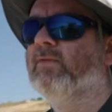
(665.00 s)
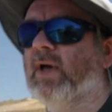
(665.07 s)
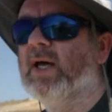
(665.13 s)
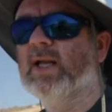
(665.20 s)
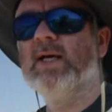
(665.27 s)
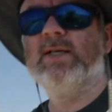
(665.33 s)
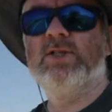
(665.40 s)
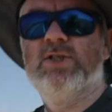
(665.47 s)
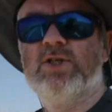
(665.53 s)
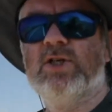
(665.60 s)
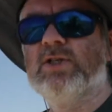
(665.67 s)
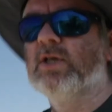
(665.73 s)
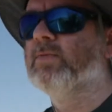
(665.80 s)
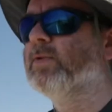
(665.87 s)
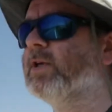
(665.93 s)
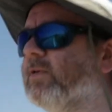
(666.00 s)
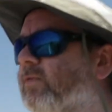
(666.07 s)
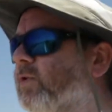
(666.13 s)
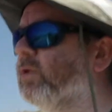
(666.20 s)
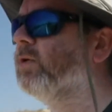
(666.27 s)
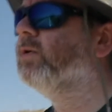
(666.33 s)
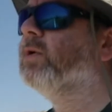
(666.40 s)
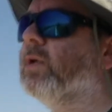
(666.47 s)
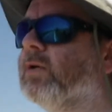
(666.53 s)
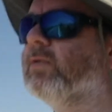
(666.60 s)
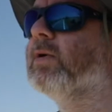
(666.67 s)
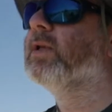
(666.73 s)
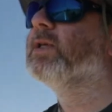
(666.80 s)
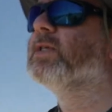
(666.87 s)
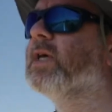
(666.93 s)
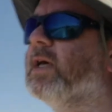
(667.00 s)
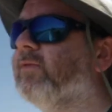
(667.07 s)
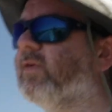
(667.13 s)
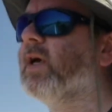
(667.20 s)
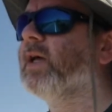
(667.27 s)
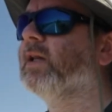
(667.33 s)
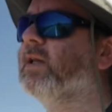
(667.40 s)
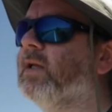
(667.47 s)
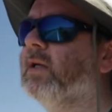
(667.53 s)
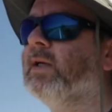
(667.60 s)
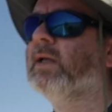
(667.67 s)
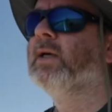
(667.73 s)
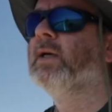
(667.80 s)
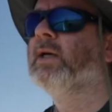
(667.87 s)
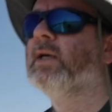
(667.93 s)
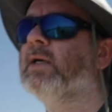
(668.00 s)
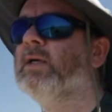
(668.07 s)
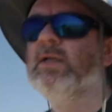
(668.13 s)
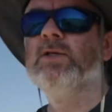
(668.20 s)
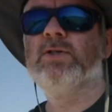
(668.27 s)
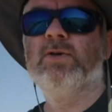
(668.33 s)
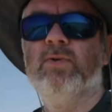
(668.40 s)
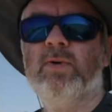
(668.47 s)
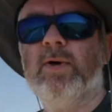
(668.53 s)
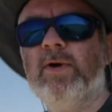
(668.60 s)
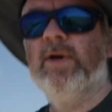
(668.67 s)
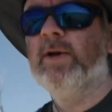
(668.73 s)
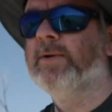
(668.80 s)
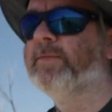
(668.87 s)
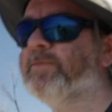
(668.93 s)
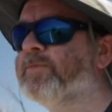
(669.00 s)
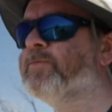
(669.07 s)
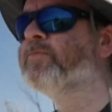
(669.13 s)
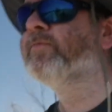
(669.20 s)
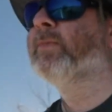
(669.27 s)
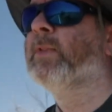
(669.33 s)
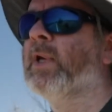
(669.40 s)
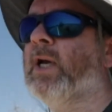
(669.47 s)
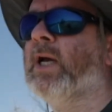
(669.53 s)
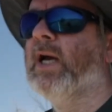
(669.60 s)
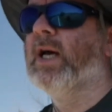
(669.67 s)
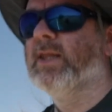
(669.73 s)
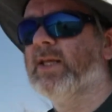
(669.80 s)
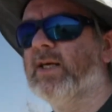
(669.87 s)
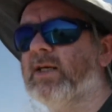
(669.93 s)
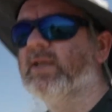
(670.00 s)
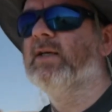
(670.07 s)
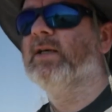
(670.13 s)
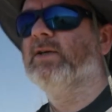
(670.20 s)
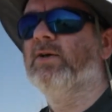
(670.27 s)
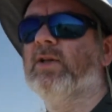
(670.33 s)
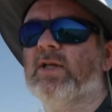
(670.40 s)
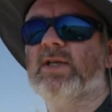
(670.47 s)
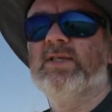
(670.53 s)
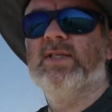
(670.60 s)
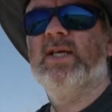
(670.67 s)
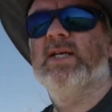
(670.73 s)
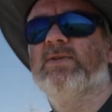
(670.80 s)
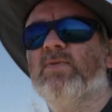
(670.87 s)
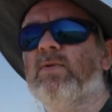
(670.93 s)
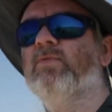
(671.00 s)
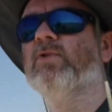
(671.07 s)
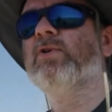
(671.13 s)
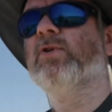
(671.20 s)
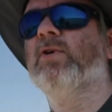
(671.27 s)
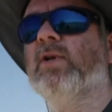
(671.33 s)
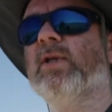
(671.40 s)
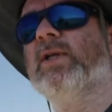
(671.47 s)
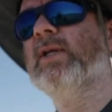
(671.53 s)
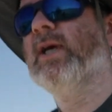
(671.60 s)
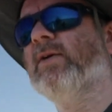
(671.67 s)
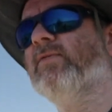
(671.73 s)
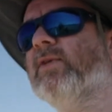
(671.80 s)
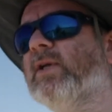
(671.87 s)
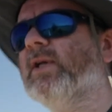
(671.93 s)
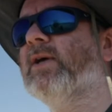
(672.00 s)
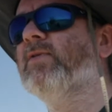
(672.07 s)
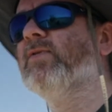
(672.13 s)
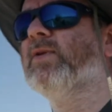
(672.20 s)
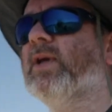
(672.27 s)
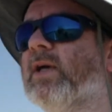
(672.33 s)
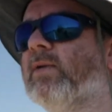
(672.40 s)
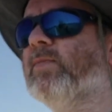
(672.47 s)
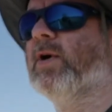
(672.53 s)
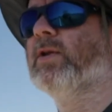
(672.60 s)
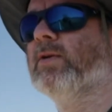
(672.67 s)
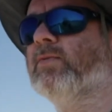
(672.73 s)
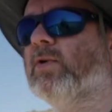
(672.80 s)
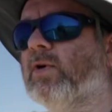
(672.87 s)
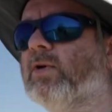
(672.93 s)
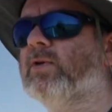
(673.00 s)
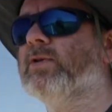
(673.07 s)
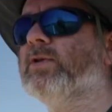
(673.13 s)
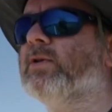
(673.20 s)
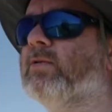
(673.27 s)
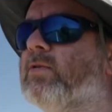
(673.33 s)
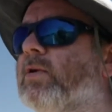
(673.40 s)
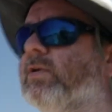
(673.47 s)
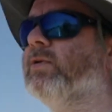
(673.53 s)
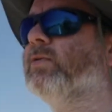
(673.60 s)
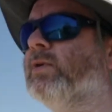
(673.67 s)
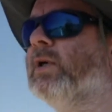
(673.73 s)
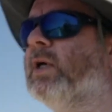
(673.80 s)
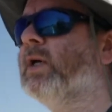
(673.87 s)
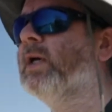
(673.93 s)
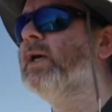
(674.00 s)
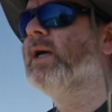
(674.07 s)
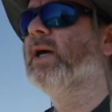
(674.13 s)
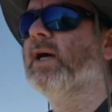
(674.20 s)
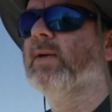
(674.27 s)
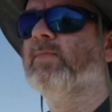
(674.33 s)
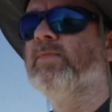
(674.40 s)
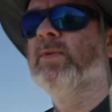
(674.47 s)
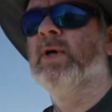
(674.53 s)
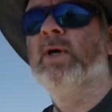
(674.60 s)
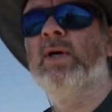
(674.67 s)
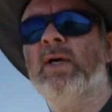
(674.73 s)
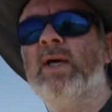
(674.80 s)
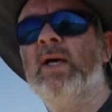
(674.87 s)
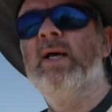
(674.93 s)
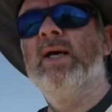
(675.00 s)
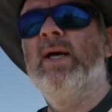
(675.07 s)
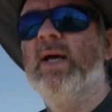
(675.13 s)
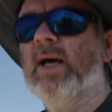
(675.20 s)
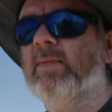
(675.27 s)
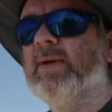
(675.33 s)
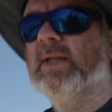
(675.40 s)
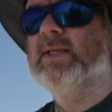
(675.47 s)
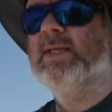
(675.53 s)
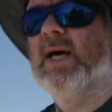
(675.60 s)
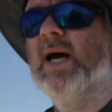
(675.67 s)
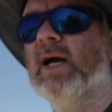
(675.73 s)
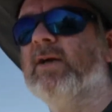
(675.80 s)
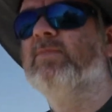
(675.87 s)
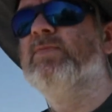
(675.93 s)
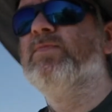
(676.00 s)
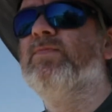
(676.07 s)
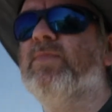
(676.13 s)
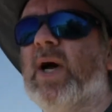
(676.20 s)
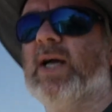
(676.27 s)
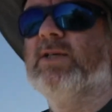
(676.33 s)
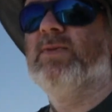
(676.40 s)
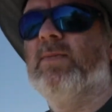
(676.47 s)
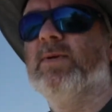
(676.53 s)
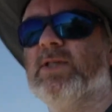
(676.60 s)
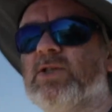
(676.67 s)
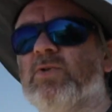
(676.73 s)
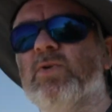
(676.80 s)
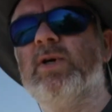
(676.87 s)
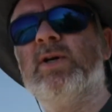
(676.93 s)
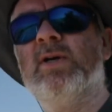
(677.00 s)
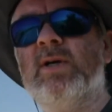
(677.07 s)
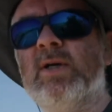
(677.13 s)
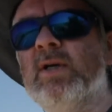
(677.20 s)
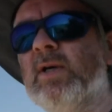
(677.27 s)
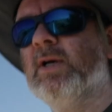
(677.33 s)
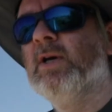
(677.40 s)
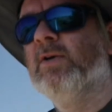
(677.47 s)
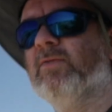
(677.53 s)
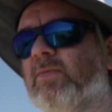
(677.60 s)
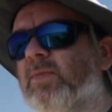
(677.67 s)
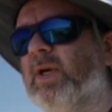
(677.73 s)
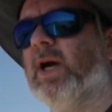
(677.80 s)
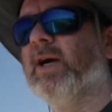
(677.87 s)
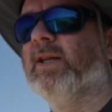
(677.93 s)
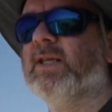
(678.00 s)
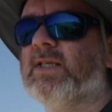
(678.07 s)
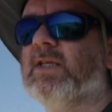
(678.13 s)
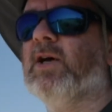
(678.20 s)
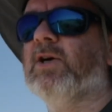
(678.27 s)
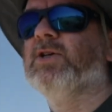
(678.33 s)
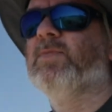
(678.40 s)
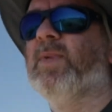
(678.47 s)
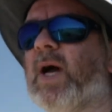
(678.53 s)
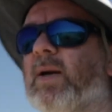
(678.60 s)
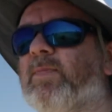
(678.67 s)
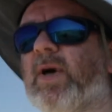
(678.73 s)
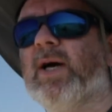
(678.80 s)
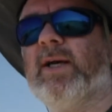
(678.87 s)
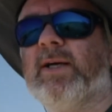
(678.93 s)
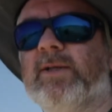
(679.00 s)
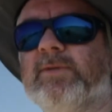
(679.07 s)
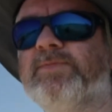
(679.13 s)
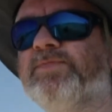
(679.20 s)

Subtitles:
Viana has just come into view around the side of a hill. So I think, in all honesty, that's where I'm going to call it a day for today. I don't think I'll bother walking on to Logroño. I'm getting tired. Back's a wee bit sore from carrying this larger backpack.